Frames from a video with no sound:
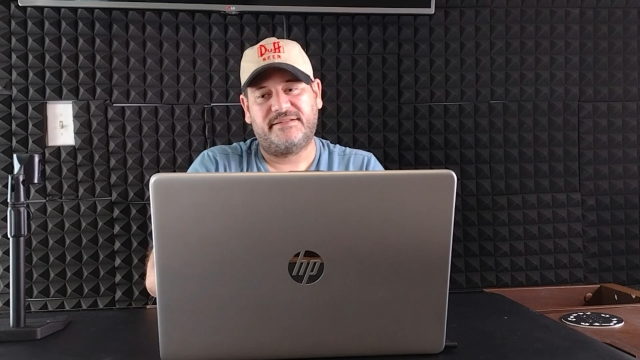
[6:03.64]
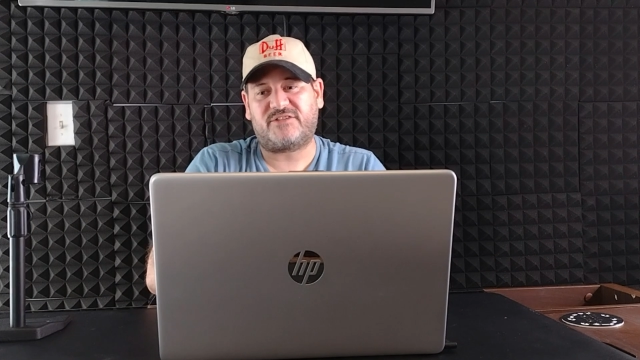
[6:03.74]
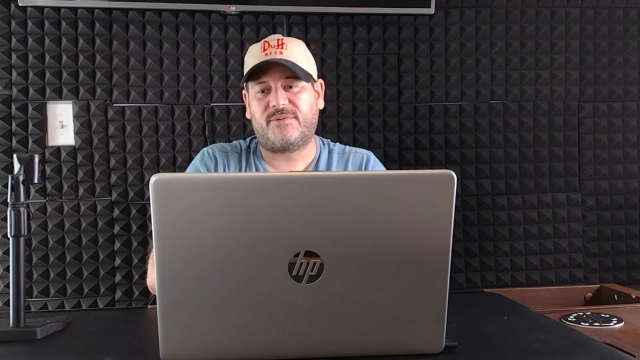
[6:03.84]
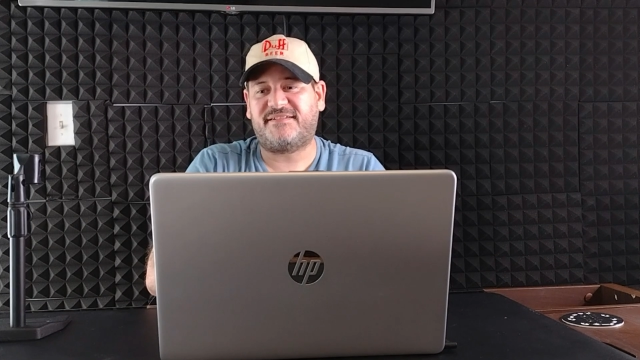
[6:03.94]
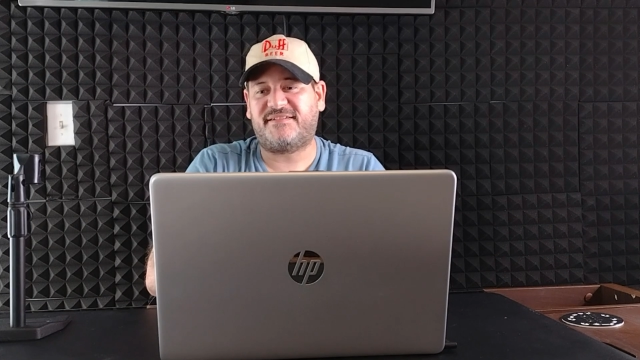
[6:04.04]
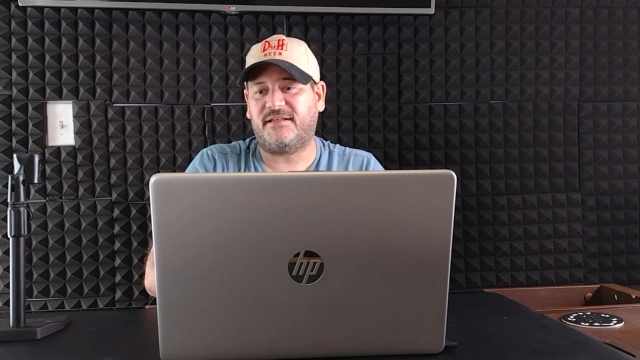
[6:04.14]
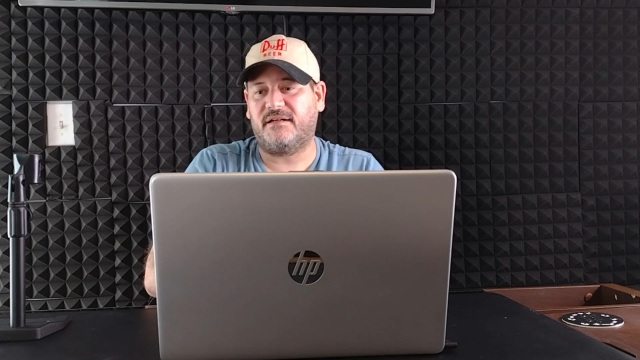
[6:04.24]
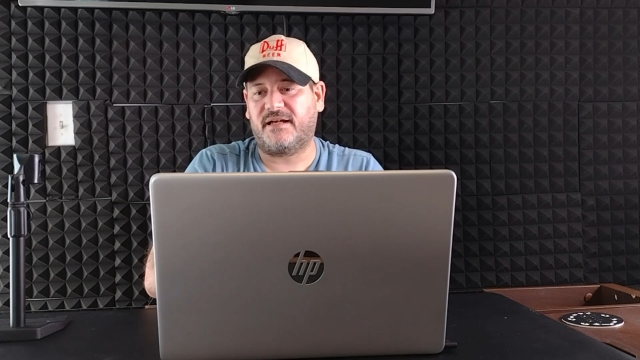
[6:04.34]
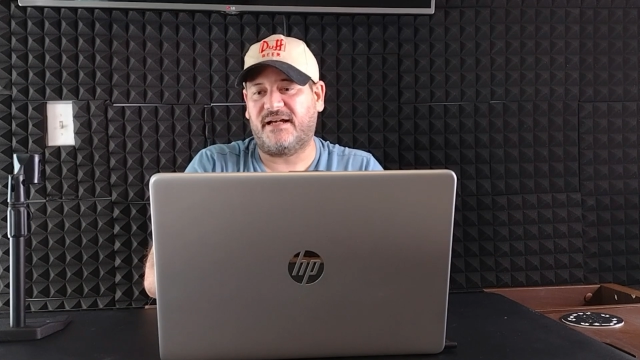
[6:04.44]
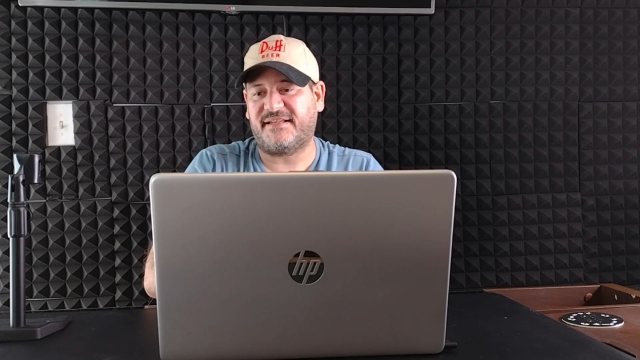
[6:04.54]
that's what I see
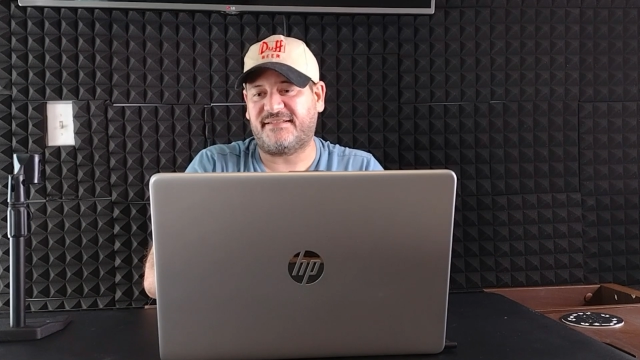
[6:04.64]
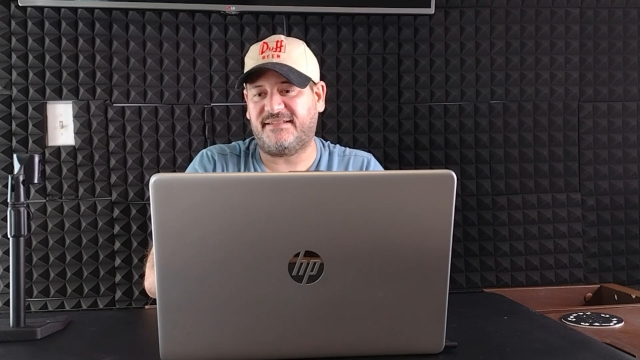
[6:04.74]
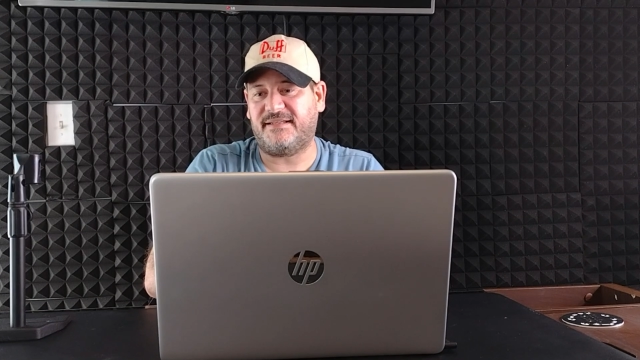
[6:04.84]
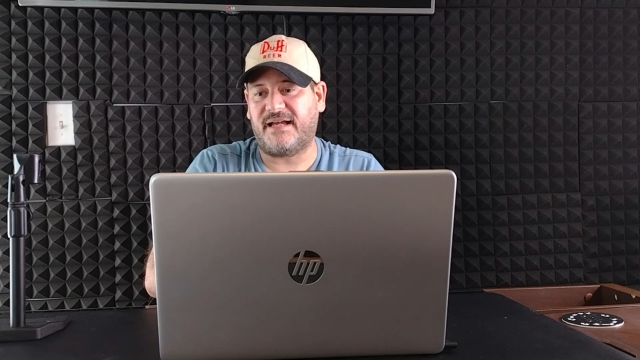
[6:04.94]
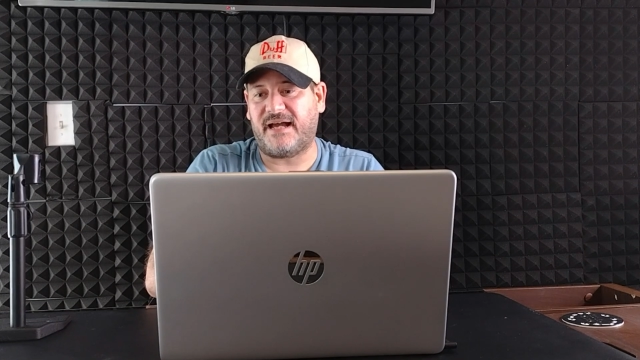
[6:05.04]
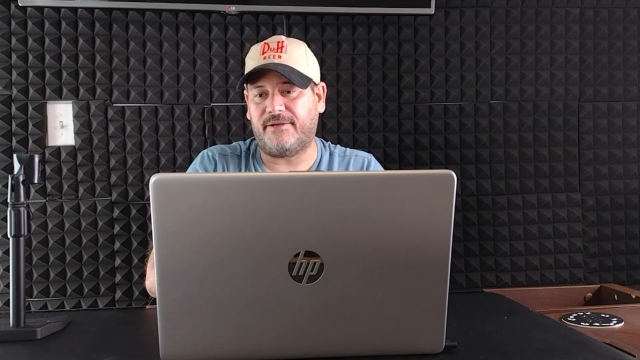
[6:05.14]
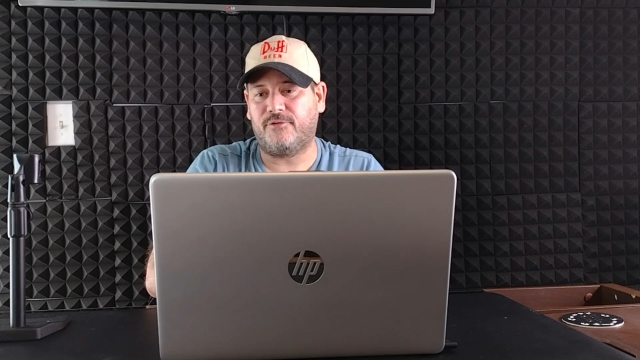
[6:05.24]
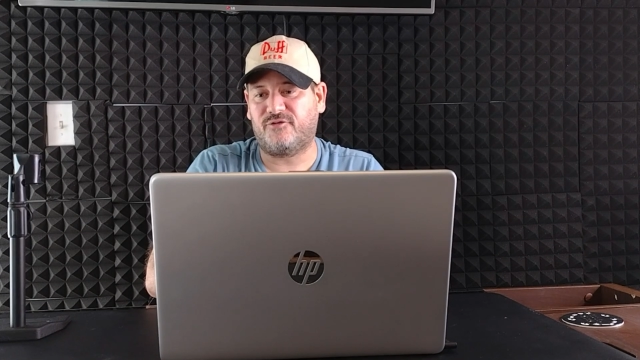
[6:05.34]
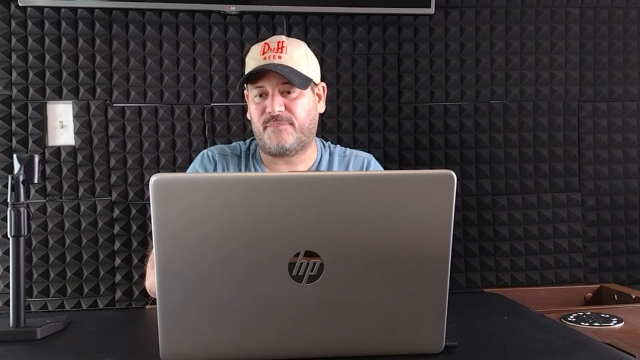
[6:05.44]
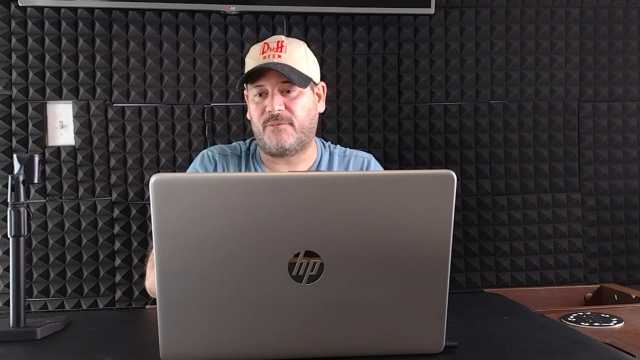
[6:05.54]
here, guys. I see a guy
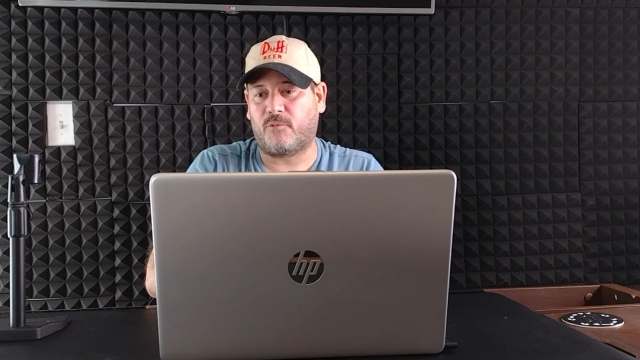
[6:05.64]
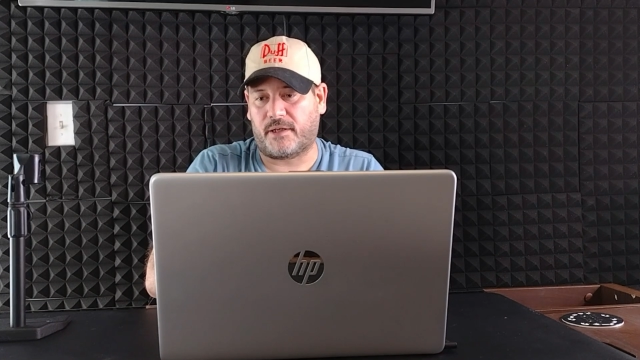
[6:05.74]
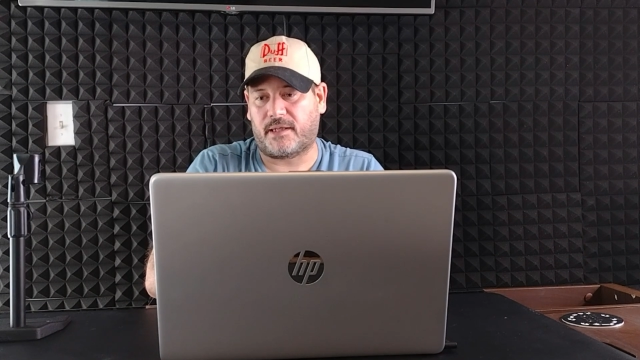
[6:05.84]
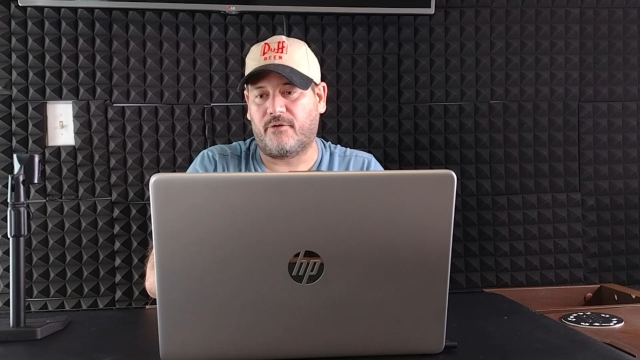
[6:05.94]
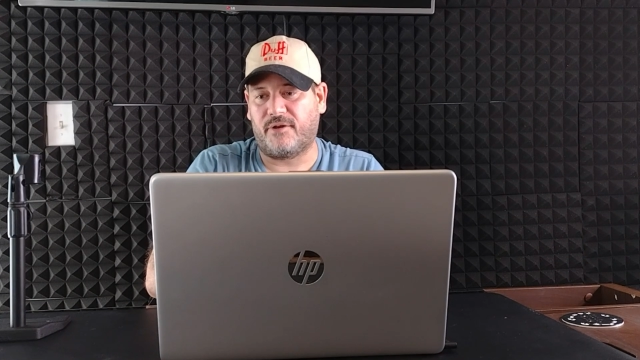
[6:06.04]
who's been working